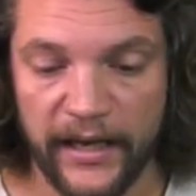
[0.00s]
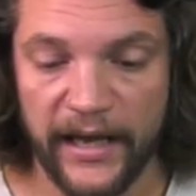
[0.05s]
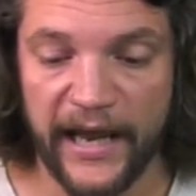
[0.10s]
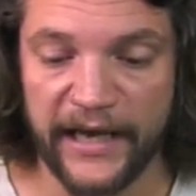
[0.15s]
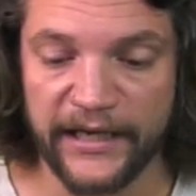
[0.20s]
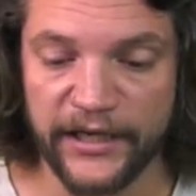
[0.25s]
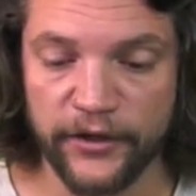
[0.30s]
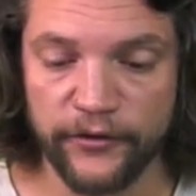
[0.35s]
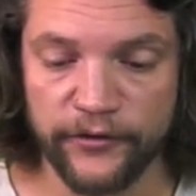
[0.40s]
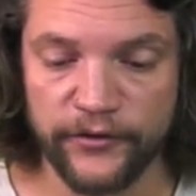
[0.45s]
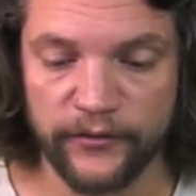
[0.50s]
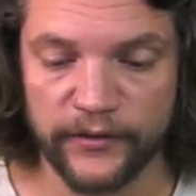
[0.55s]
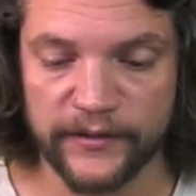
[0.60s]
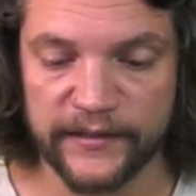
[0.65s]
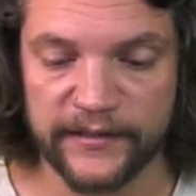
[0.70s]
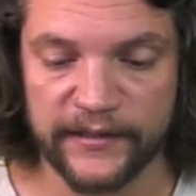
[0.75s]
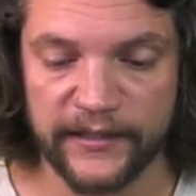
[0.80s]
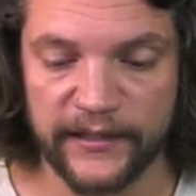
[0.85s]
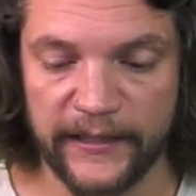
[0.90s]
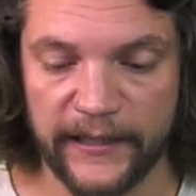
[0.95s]
And here you can
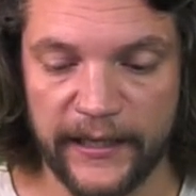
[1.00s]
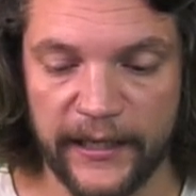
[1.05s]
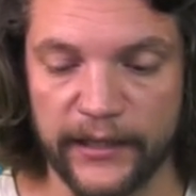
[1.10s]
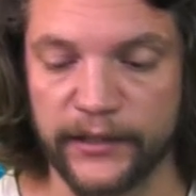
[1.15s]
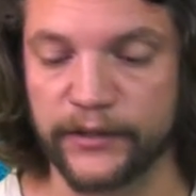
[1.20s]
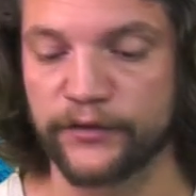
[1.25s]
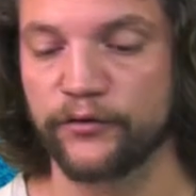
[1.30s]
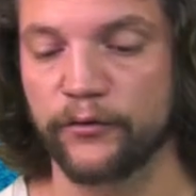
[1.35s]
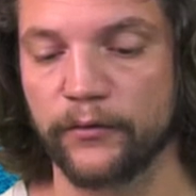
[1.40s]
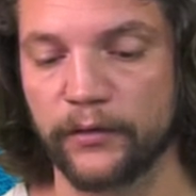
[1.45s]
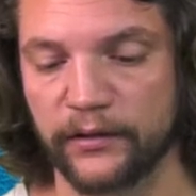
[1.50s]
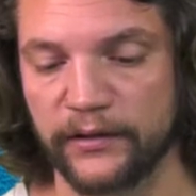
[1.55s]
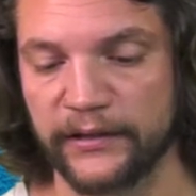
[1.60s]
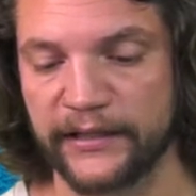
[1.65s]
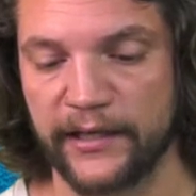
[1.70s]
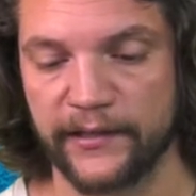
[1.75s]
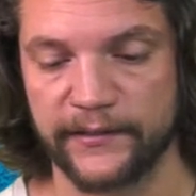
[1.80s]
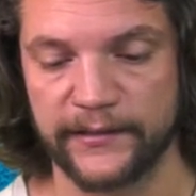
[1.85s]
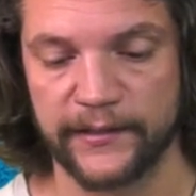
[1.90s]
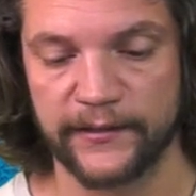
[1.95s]
see a historical
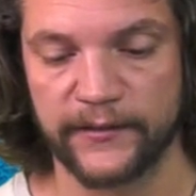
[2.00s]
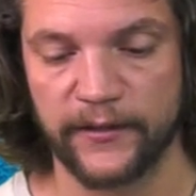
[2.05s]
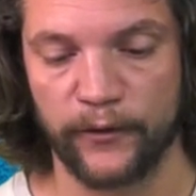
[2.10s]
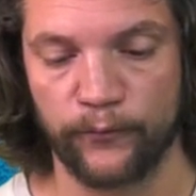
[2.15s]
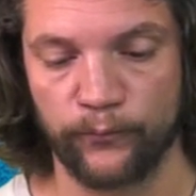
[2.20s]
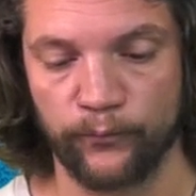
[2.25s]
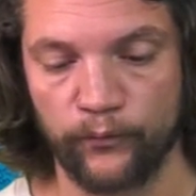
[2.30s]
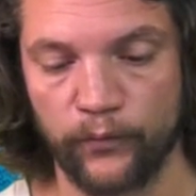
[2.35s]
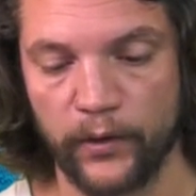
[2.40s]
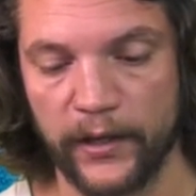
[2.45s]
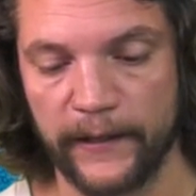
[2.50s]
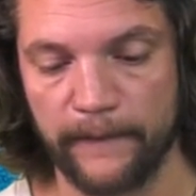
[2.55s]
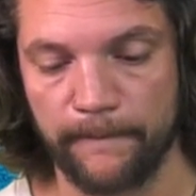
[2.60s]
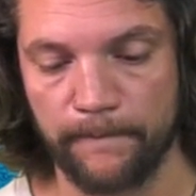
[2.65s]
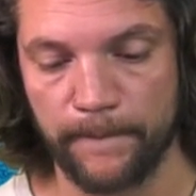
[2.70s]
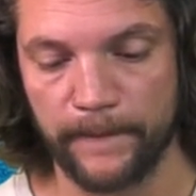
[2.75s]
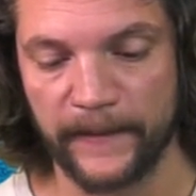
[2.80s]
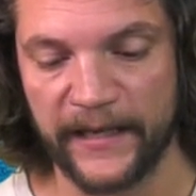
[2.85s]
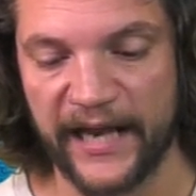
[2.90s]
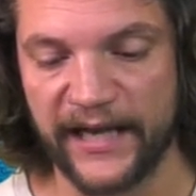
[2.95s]
analysis on what
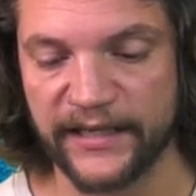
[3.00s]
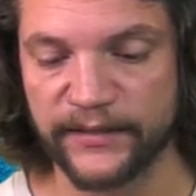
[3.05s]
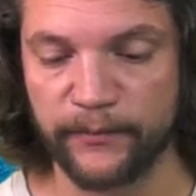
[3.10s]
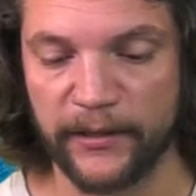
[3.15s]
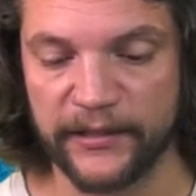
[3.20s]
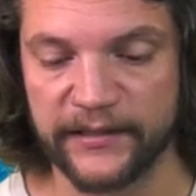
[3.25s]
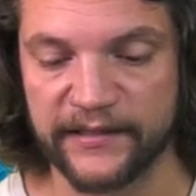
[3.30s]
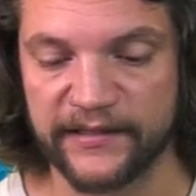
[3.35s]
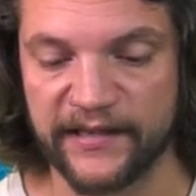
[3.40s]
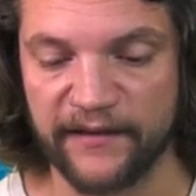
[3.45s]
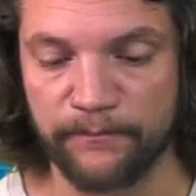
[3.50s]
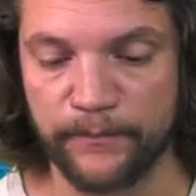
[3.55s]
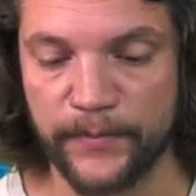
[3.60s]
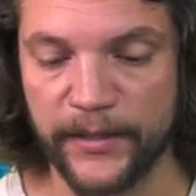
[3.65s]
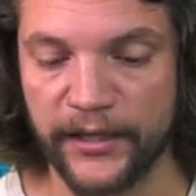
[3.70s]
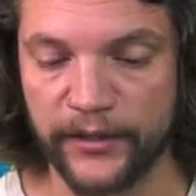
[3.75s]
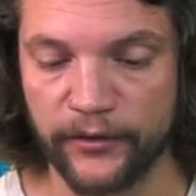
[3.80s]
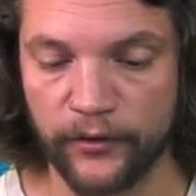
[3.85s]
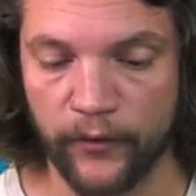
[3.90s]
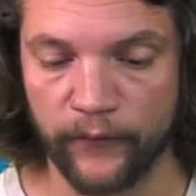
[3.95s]
gas prices have
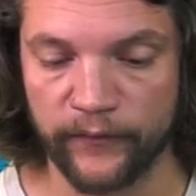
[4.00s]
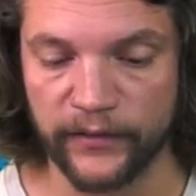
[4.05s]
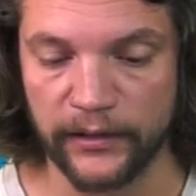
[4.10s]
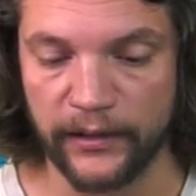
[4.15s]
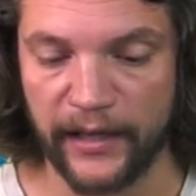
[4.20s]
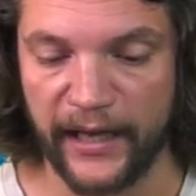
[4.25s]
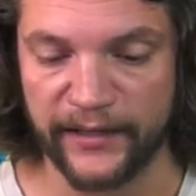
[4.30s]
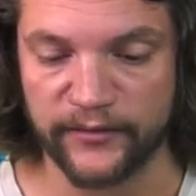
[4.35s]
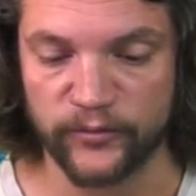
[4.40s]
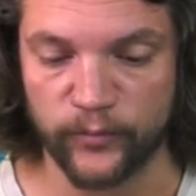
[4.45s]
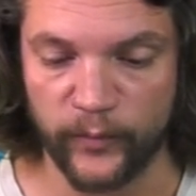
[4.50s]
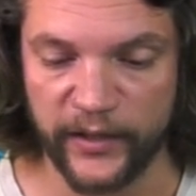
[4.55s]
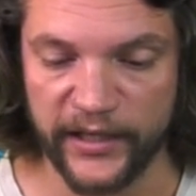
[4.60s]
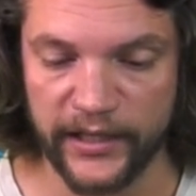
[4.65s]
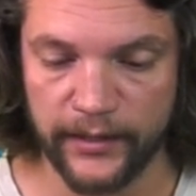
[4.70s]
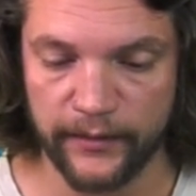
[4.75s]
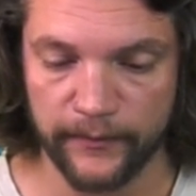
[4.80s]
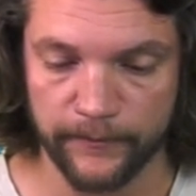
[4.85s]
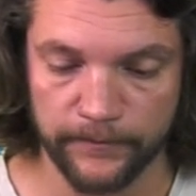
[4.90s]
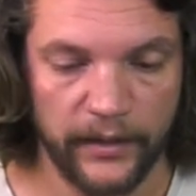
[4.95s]
been over the last
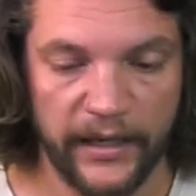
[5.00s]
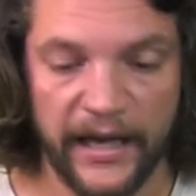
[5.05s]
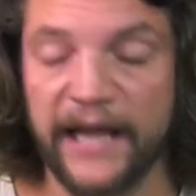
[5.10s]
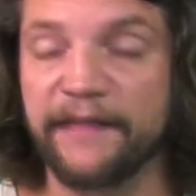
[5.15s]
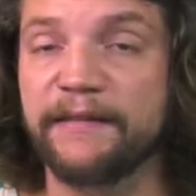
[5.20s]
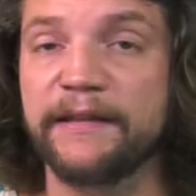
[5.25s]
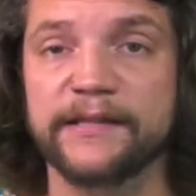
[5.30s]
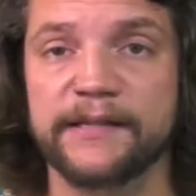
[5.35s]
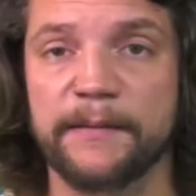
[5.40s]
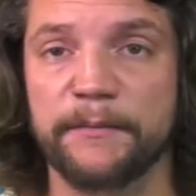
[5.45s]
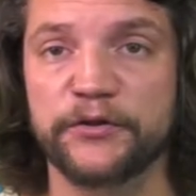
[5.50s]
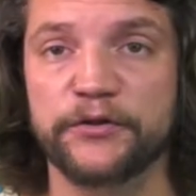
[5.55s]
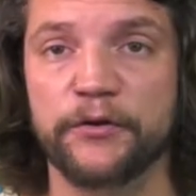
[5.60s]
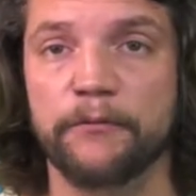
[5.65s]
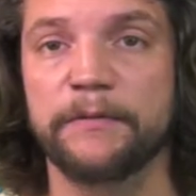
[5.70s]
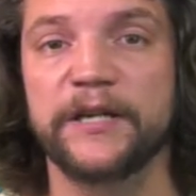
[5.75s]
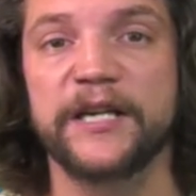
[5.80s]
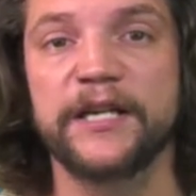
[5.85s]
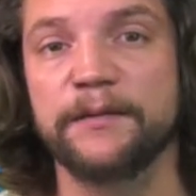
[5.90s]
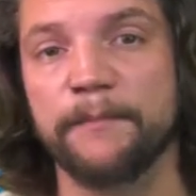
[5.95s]
week. And these numbers
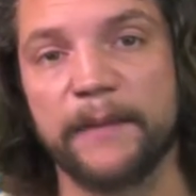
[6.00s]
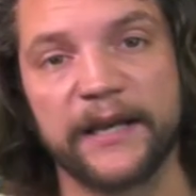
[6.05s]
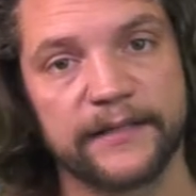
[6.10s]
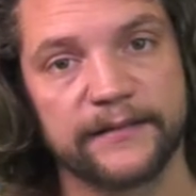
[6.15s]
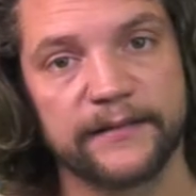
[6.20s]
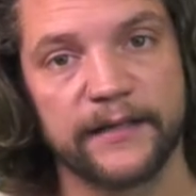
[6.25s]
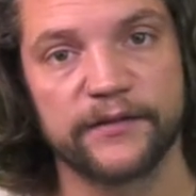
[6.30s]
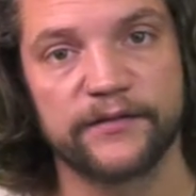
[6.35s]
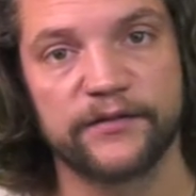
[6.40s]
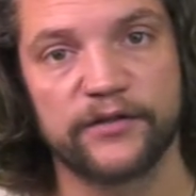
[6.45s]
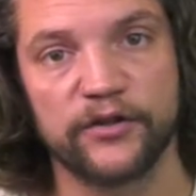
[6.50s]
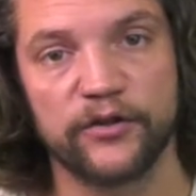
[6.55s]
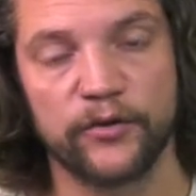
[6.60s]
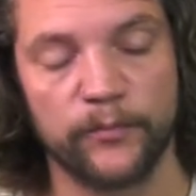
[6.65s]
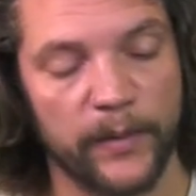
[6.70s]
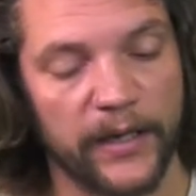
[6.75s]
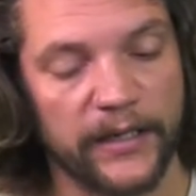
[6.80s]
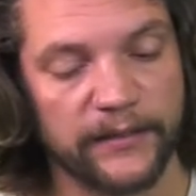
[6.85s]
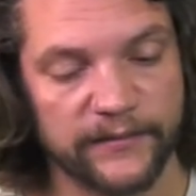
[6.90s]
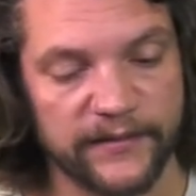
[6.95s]
don't need to make sense to you,
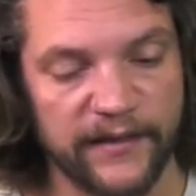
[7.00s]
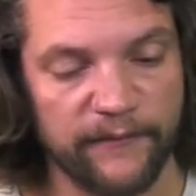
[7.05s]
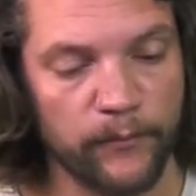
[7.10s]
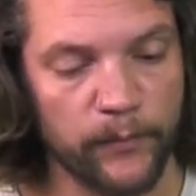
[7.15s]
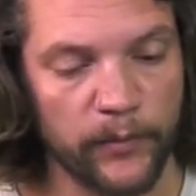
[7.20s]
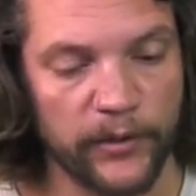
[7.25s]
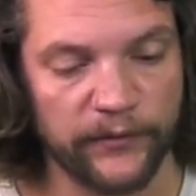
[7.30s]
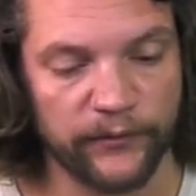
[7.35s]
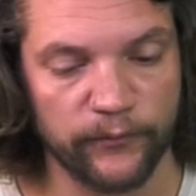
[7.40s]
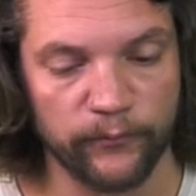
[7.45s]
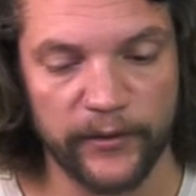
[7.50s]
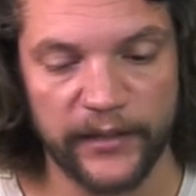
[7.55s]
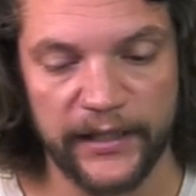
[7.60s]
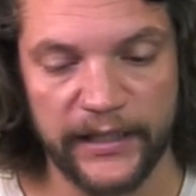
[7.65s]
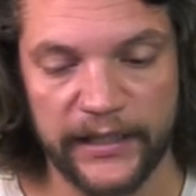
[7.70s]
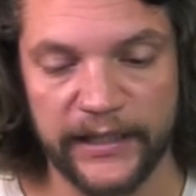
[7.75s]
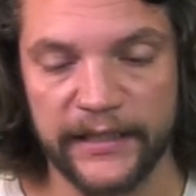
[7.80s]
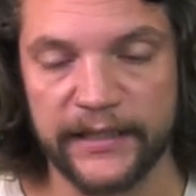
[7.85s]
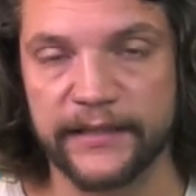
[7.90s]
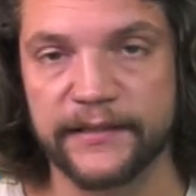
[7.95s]
but
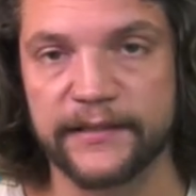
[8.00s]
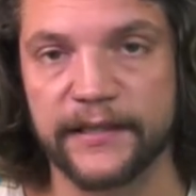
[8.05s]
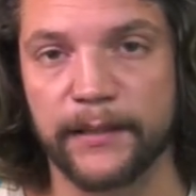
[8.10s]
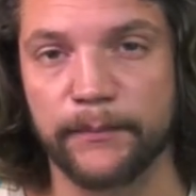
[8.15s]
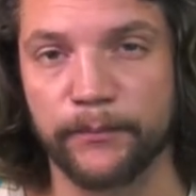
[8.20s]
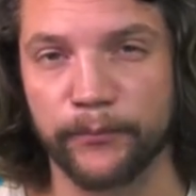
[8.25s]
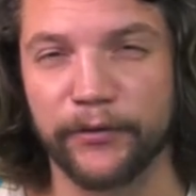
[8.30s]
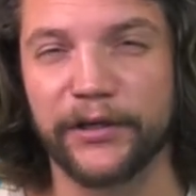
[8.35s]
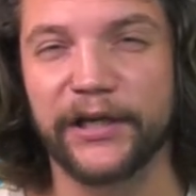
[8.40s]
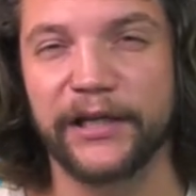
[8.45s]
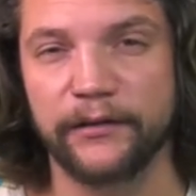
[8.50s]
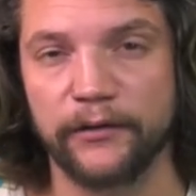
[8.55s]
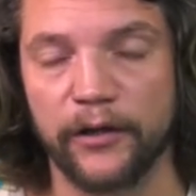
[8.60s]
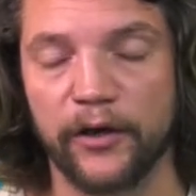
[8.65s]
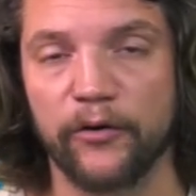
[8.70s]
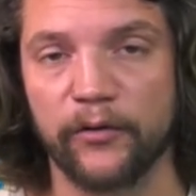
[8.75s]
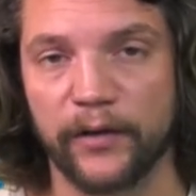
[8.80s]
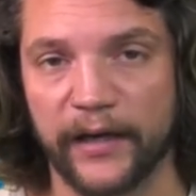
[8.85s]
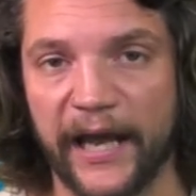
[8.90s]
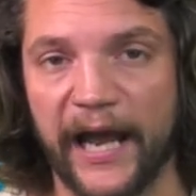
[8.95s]
7.3 is a pretty
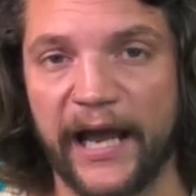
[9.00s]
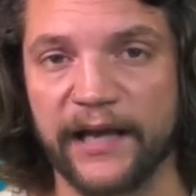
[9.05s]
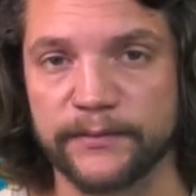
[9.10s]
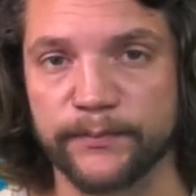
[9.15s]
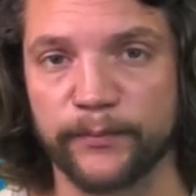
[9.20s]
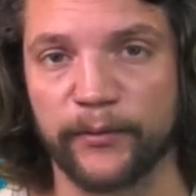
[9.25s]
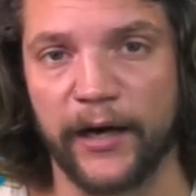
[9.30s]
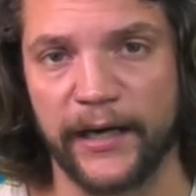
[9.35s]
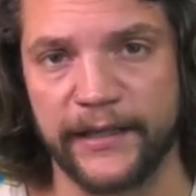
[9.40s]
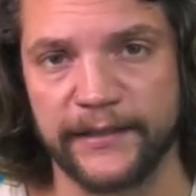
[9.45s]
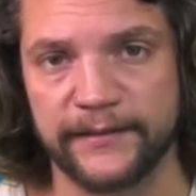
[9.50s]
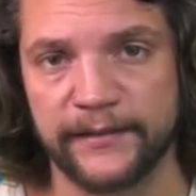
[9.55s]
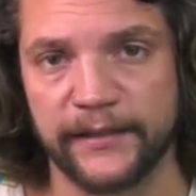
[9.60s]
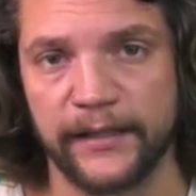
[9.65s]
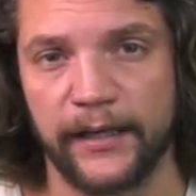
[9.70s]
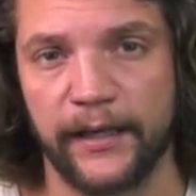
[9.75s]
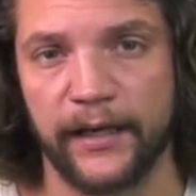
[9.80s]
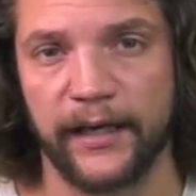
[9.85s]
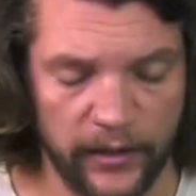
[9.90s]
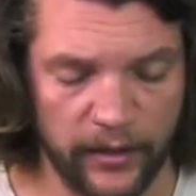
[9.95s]
low gas price
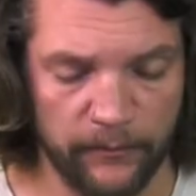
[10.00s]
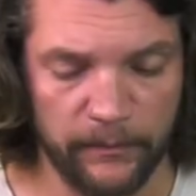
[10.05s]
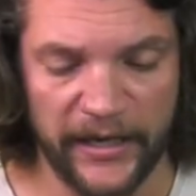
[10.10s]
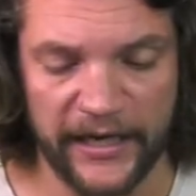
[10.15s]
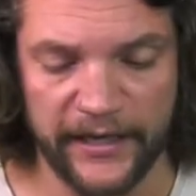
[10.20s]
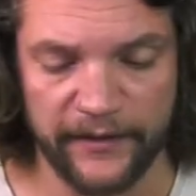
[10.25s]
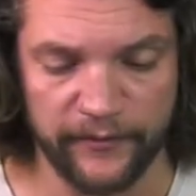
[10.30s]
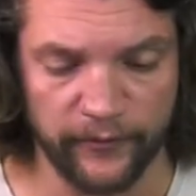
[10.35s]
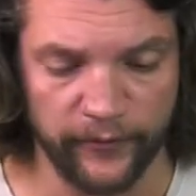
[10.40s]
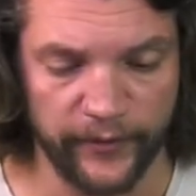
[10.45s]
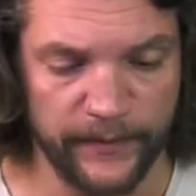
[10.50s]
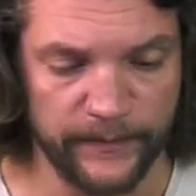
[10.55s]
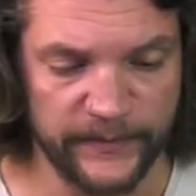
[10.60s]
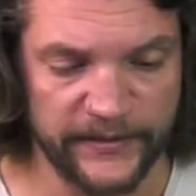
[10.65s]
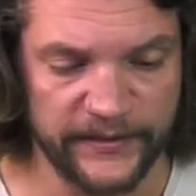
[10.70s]
by Ethereum